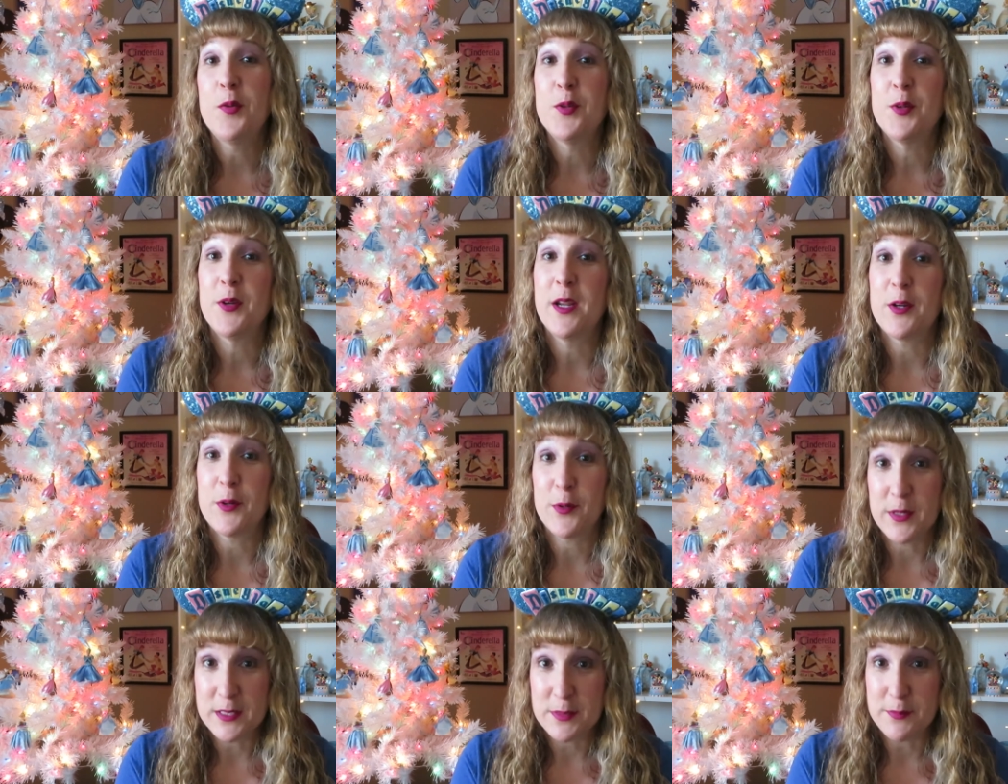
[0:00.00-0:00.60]

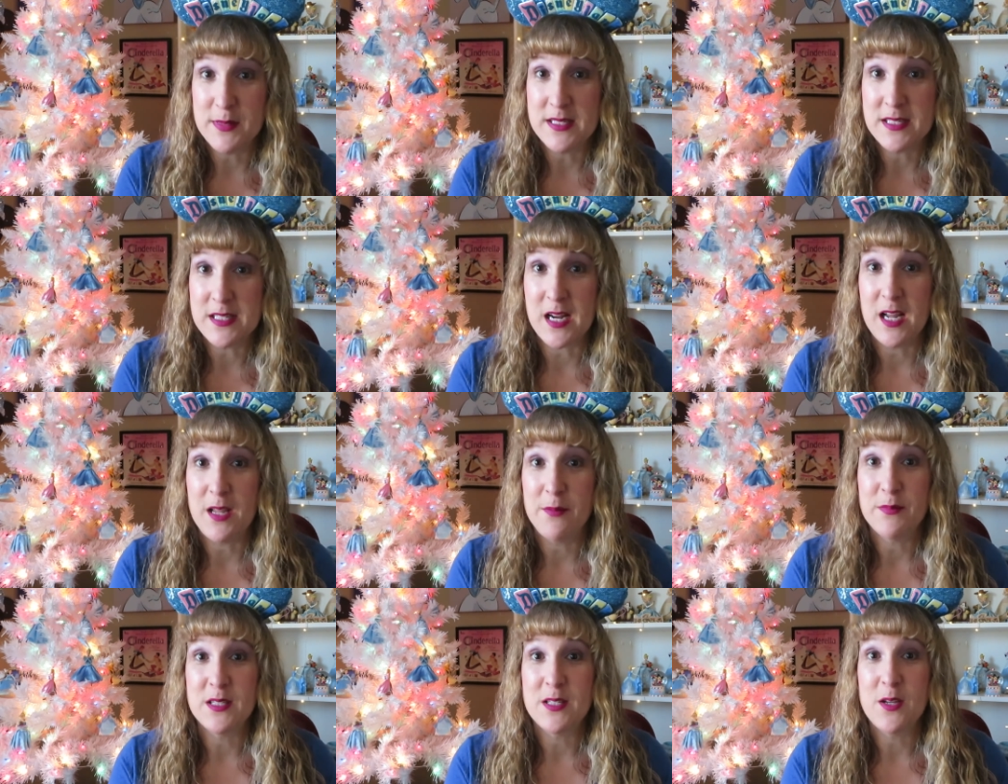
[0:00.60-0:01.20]
during Christmas
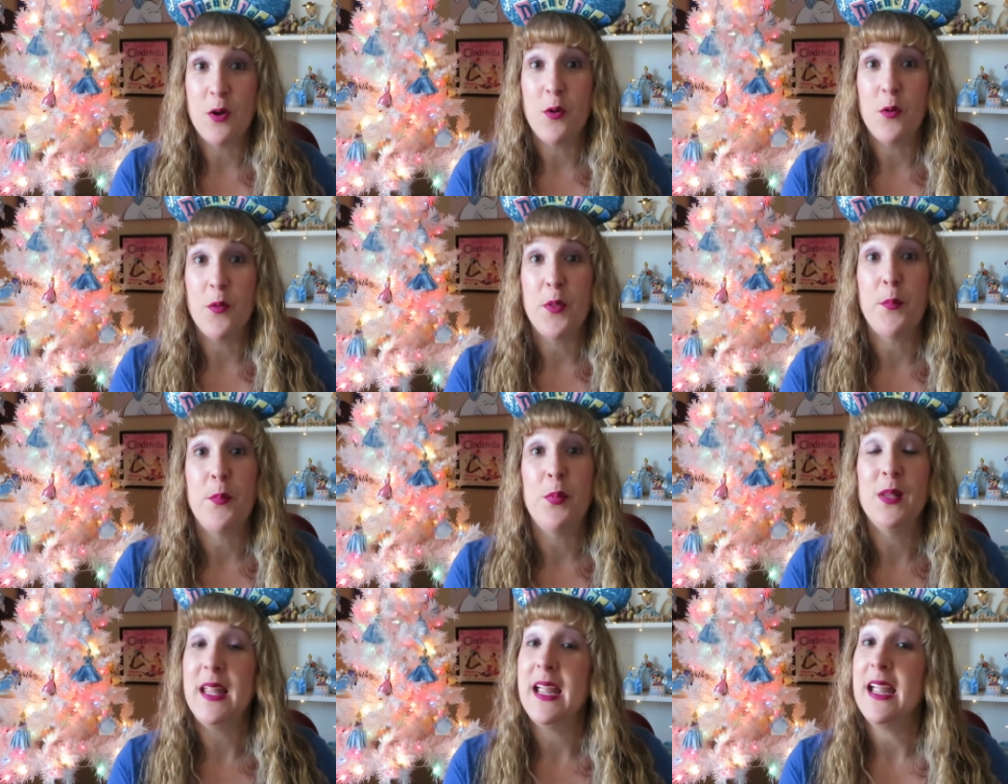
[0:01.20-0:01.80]
time, so
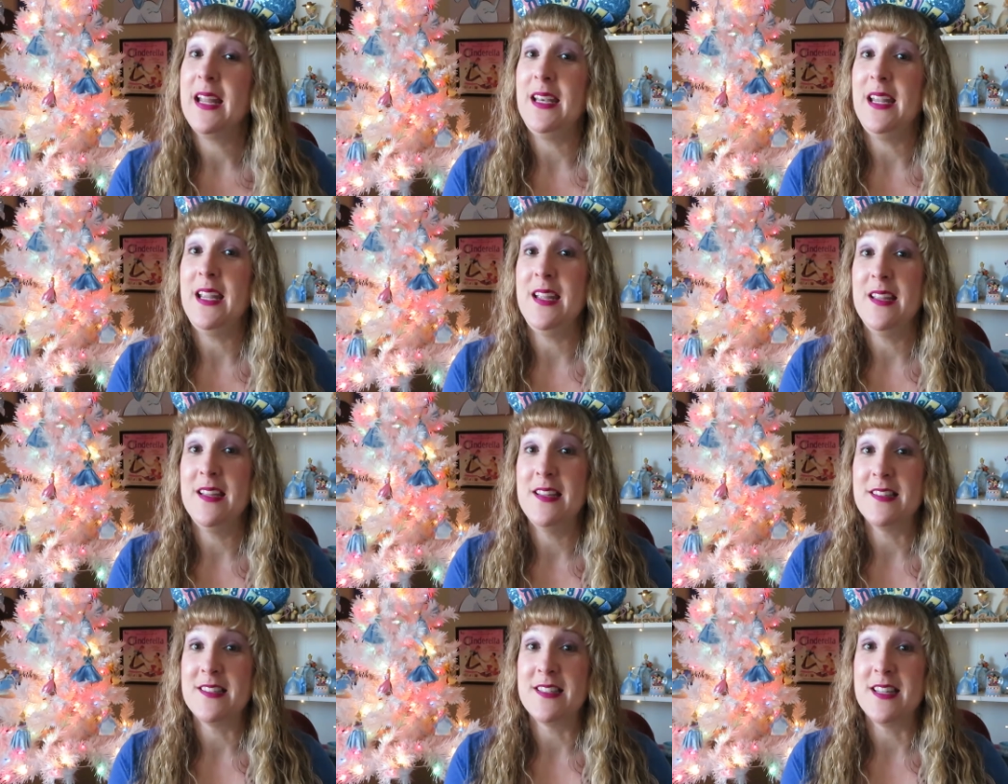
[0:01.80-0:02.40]
the plan
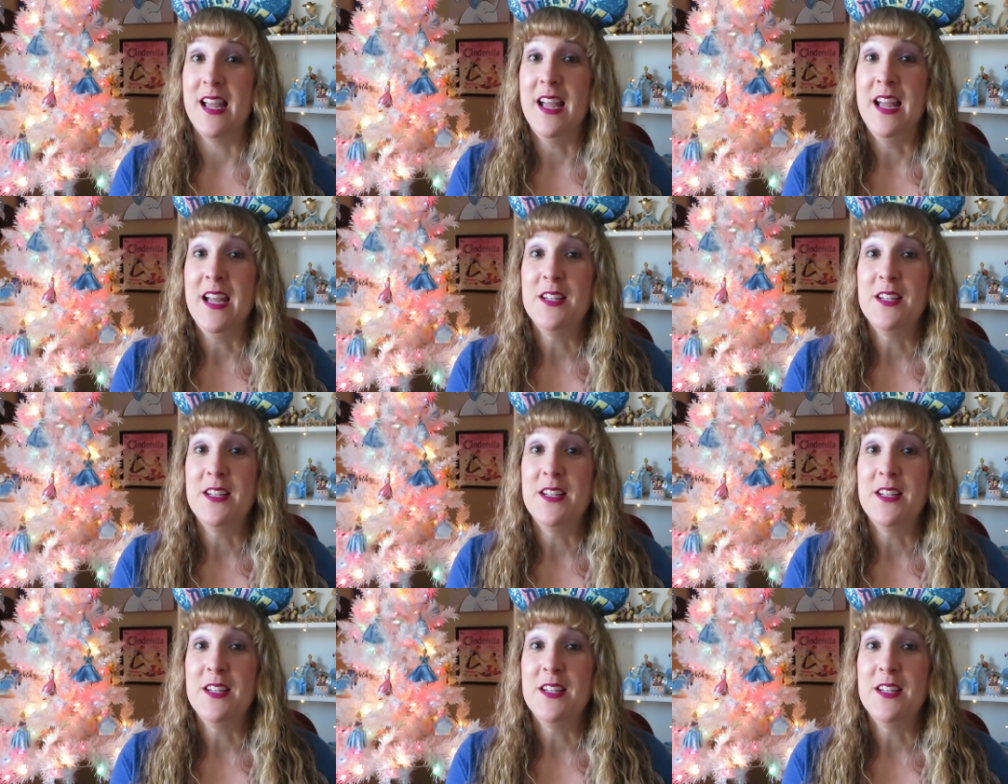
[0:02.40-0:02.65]
is